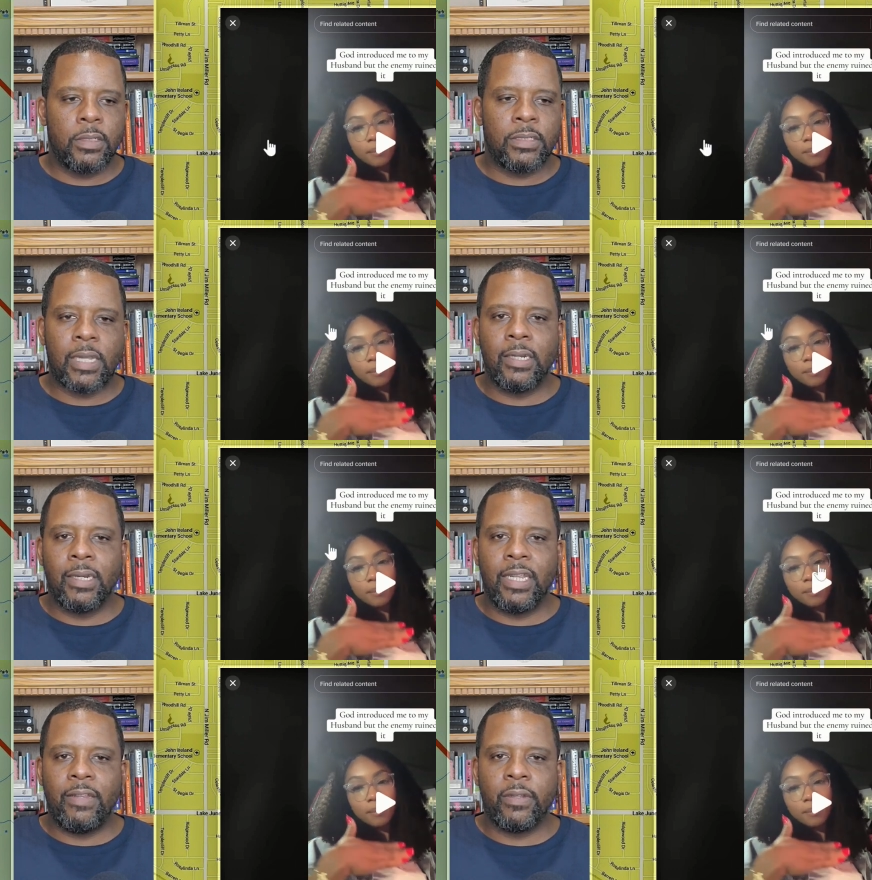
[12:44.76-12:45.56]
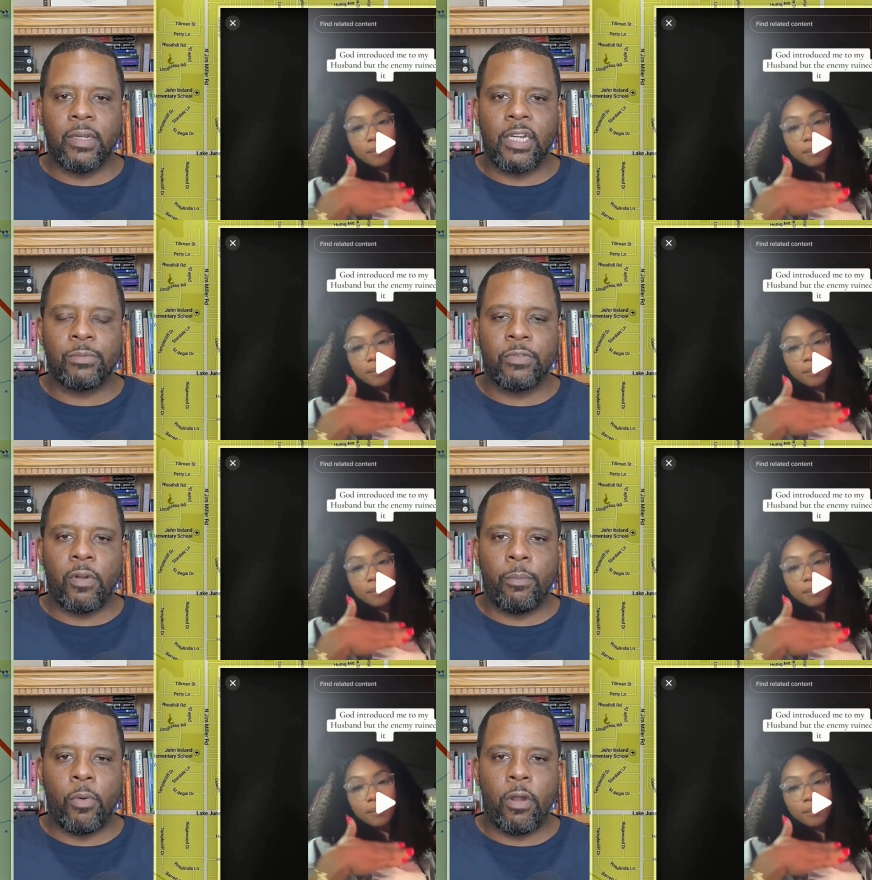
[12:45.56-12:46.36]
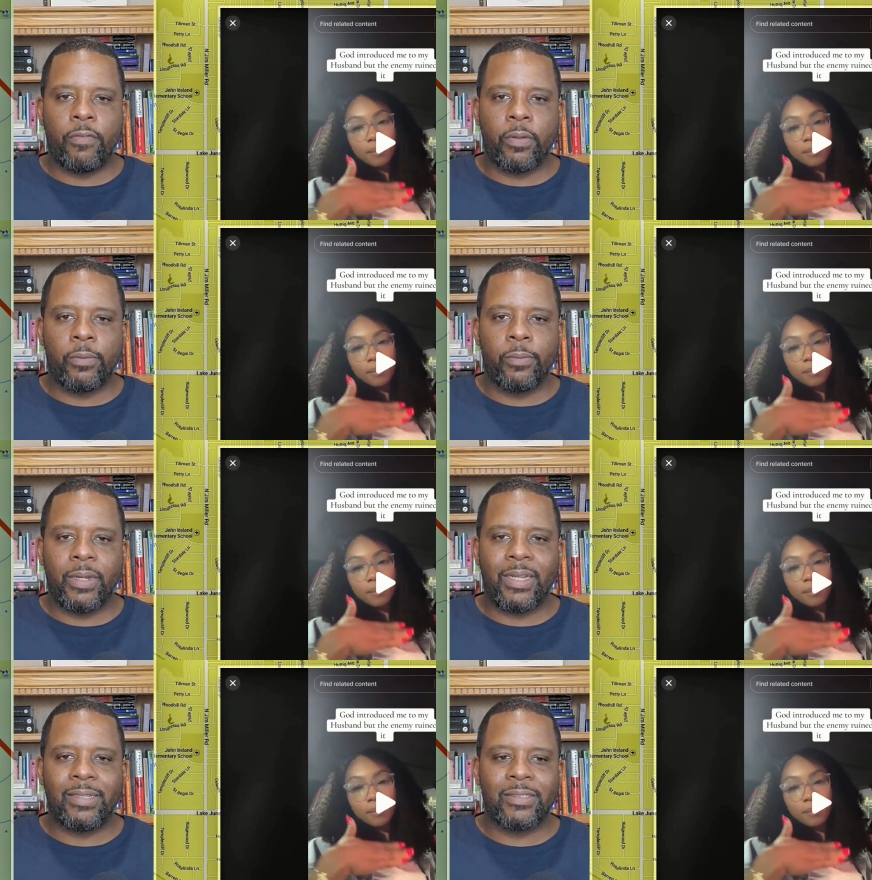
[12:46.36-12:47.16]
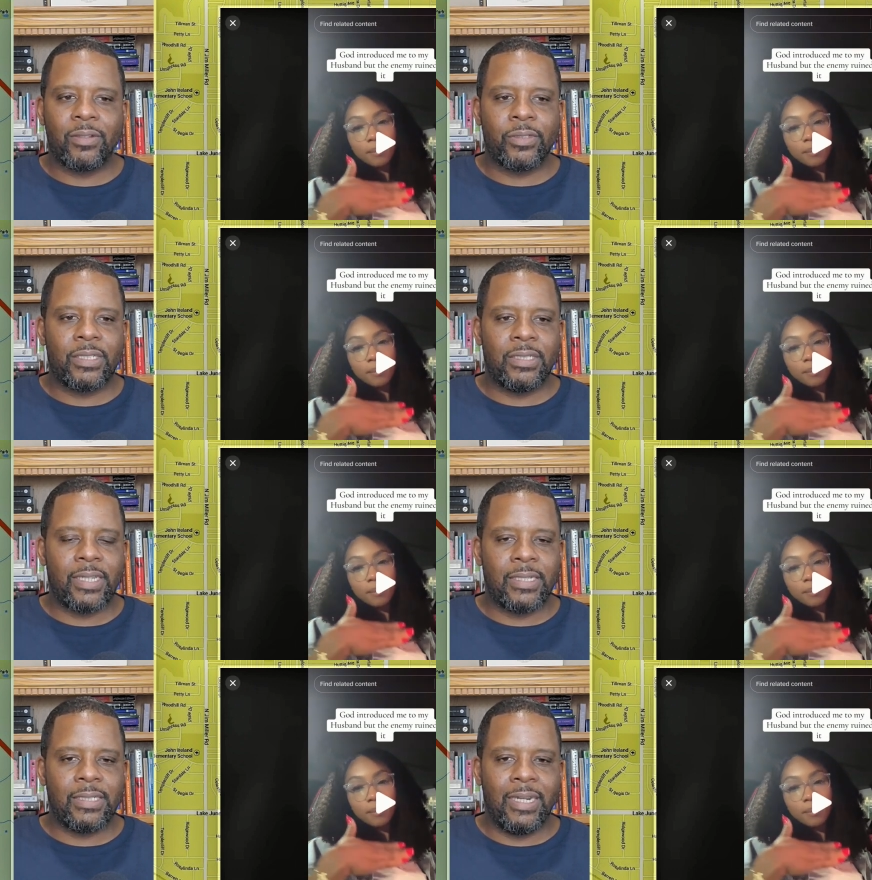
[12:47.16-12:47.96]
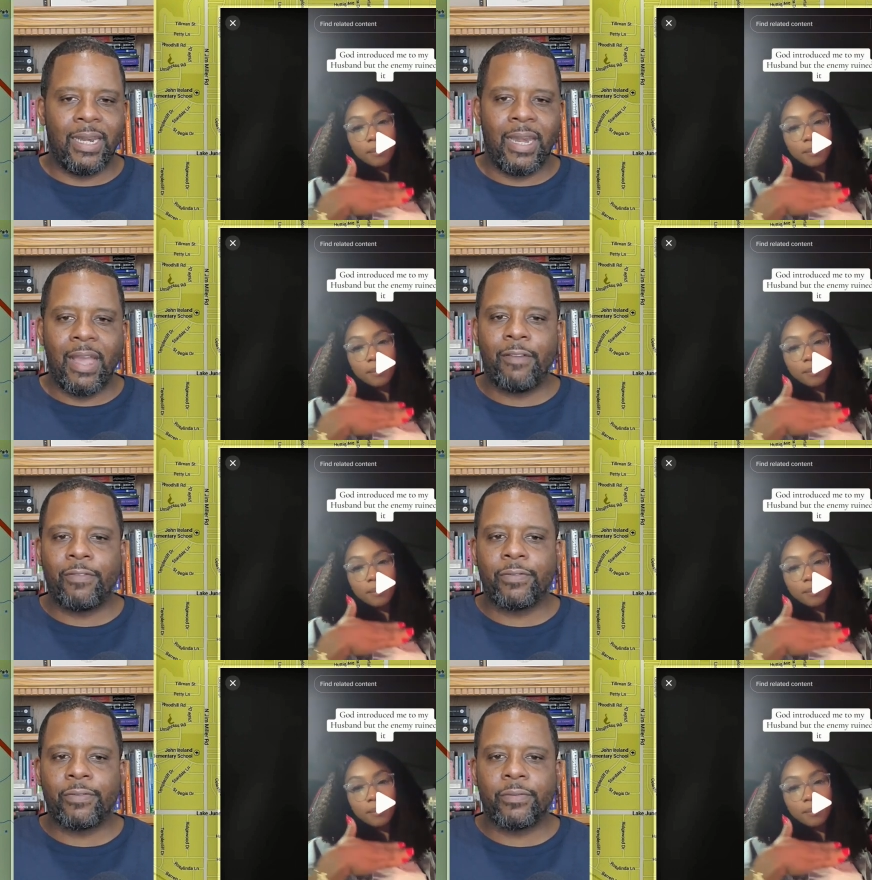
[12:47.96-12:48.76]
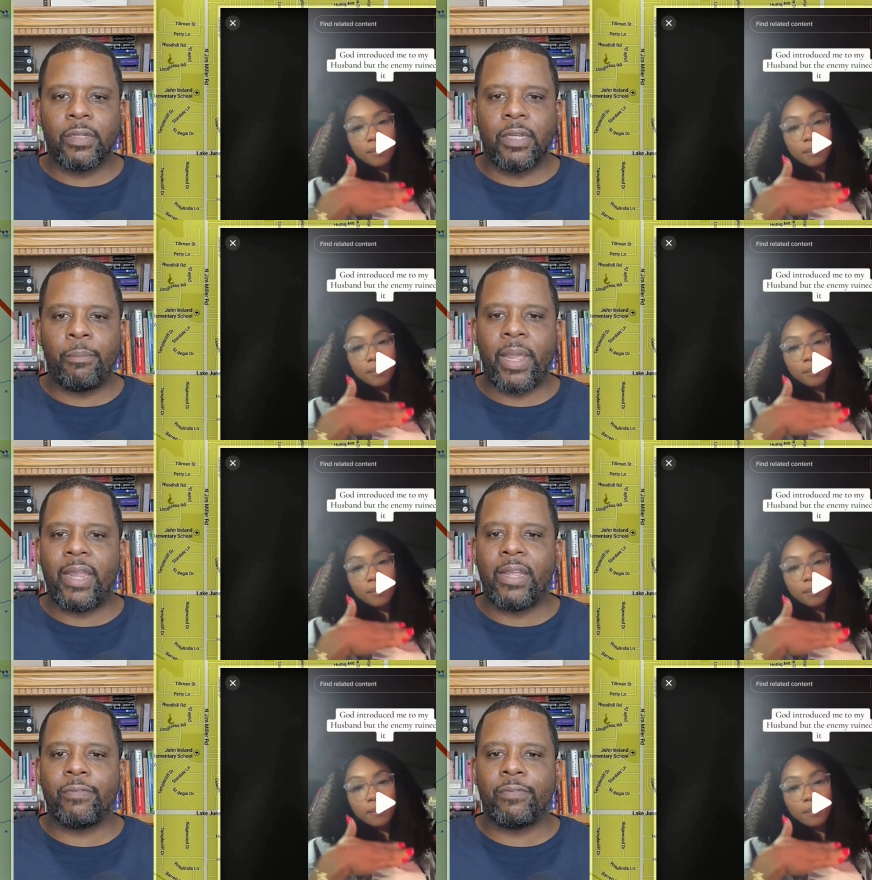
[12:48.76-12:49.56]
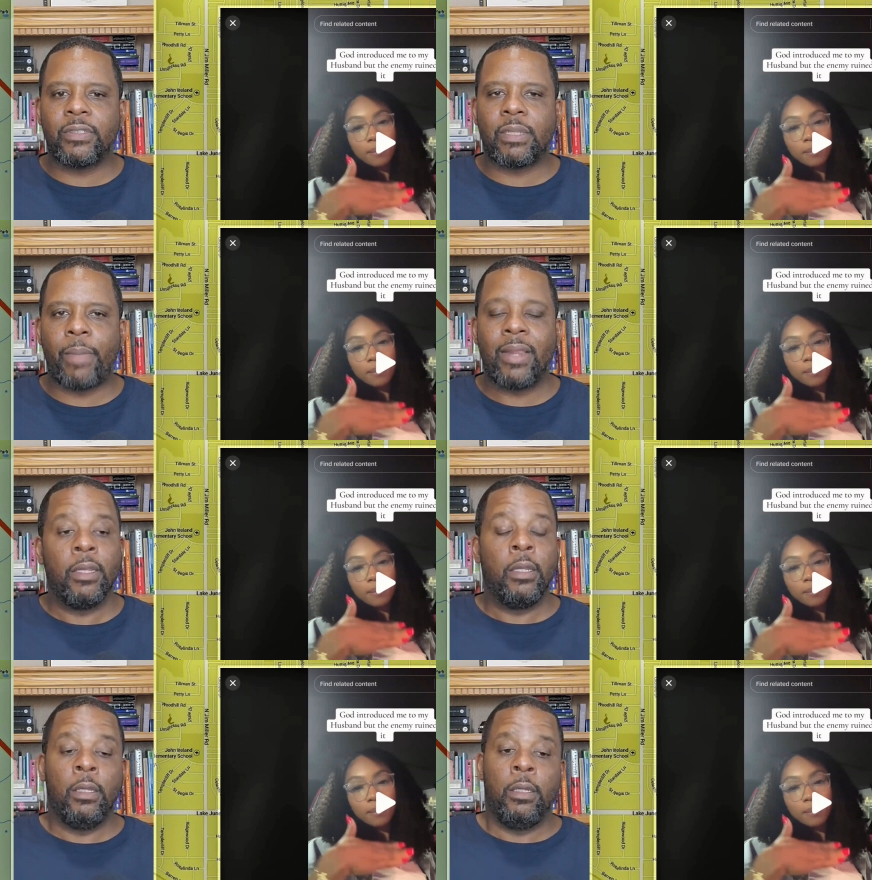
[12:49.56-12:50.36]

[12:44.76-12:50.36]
Speaker 1: Did she say leave your husband for a boyfriend? What? So did she say she left her man for somebody?